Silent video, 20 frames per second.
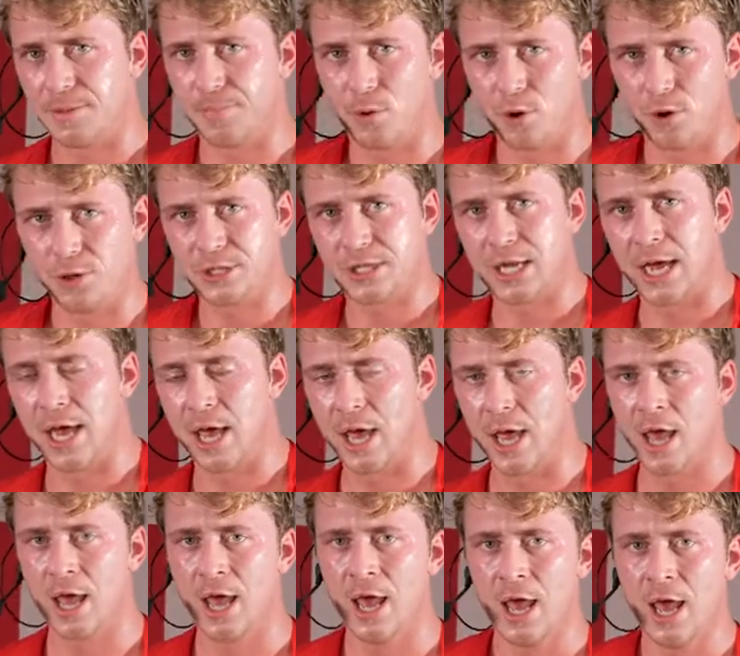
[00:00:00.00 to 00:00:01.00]
the points
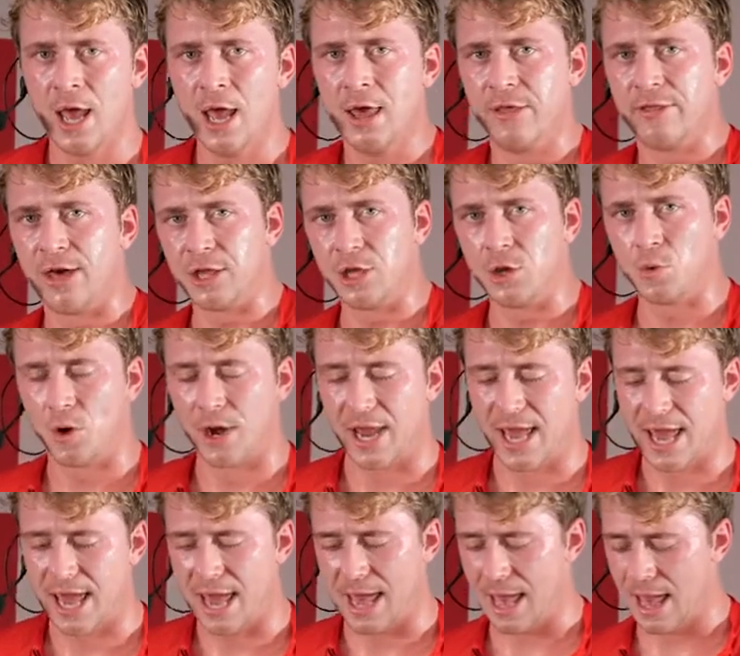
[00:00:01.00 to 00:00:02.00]
that you want to
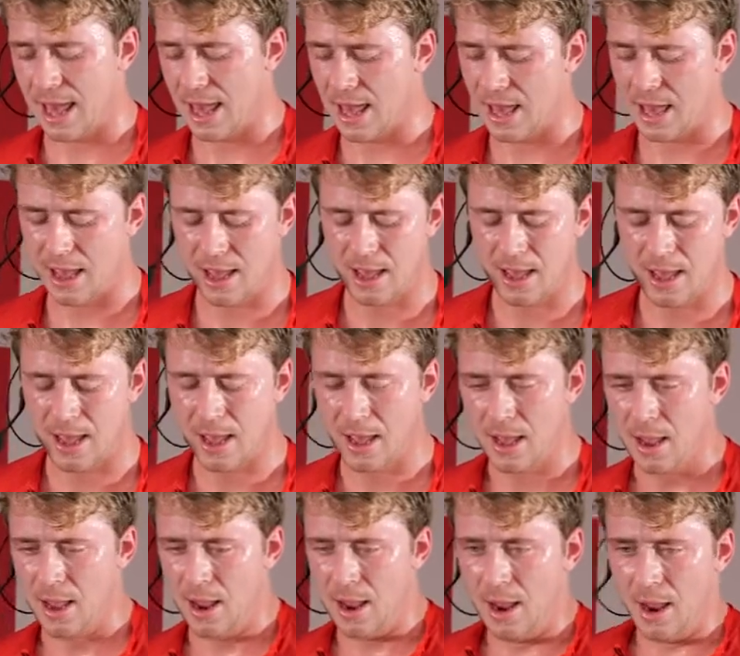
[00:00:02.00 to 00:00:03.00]
hit?
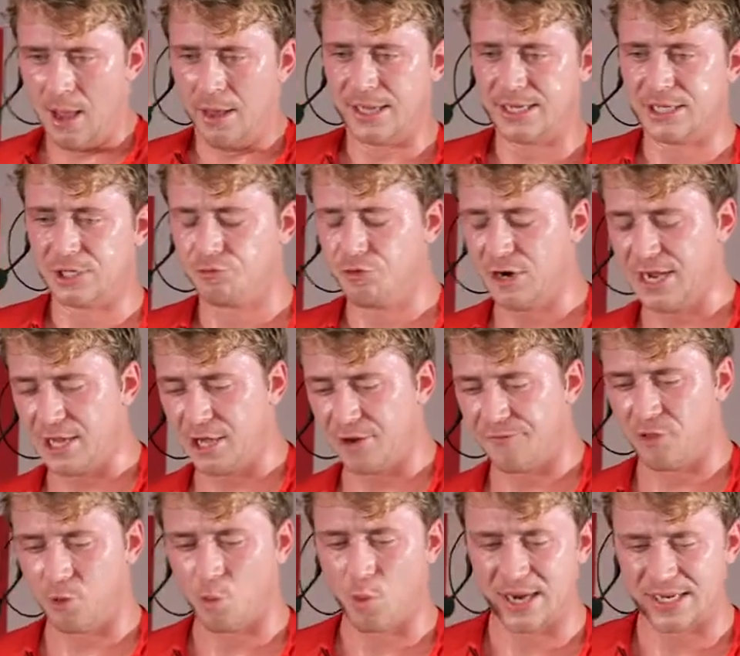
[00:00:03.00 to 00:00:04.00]
This is really good
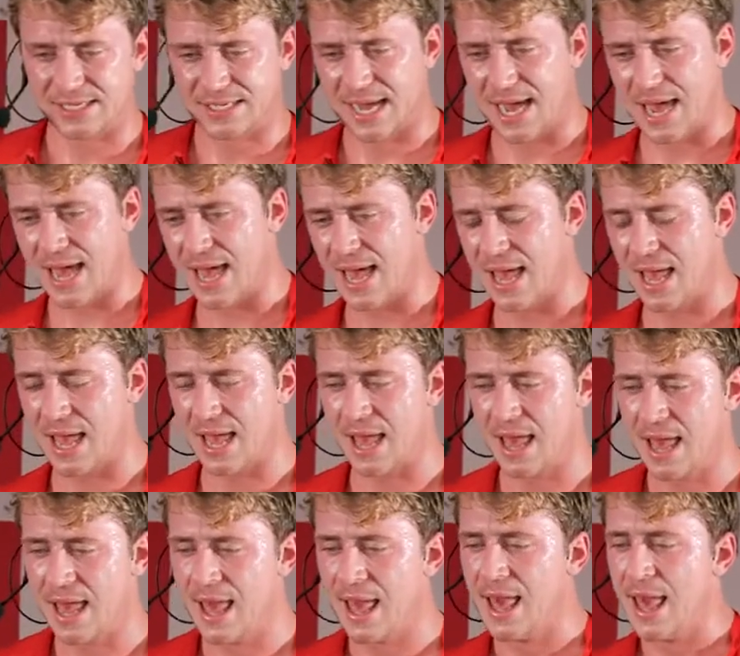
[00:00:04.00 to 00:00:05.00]
for the winter,
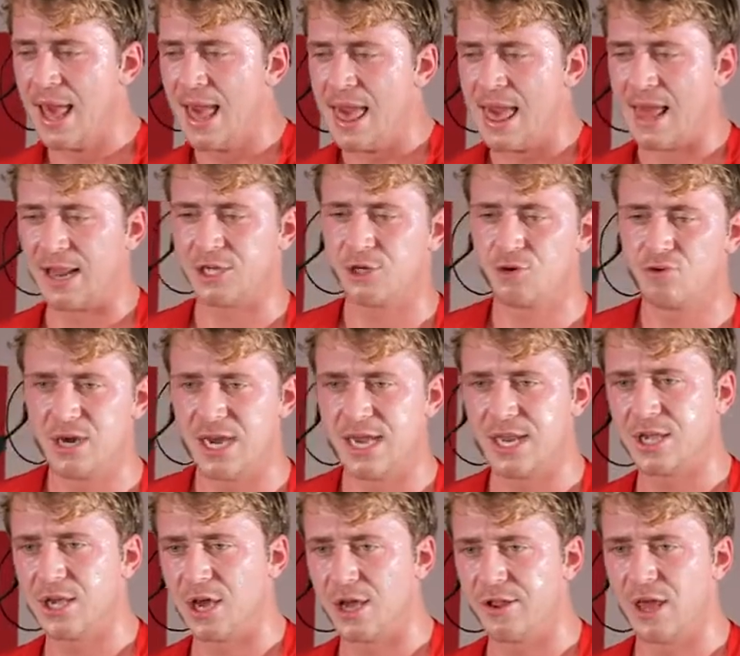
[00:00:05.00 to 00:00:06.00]
and it's
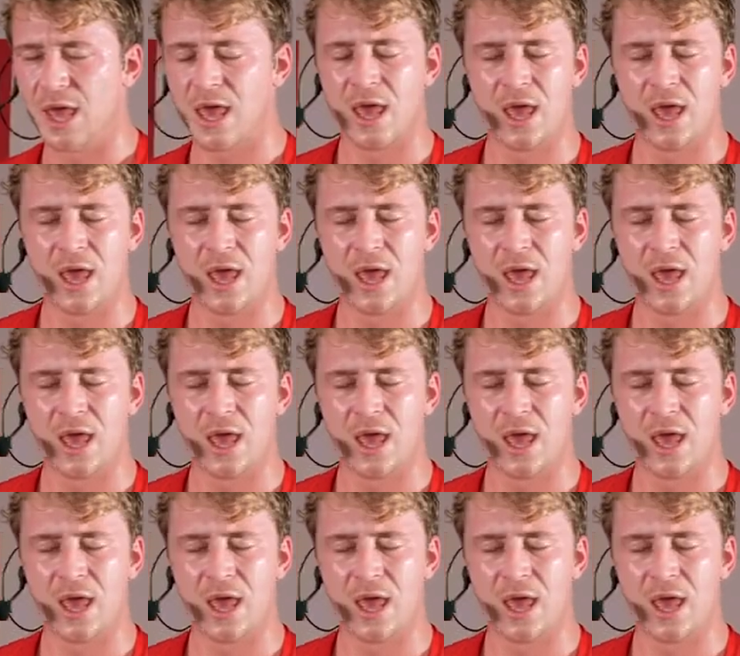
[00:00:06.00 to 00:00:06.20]
really good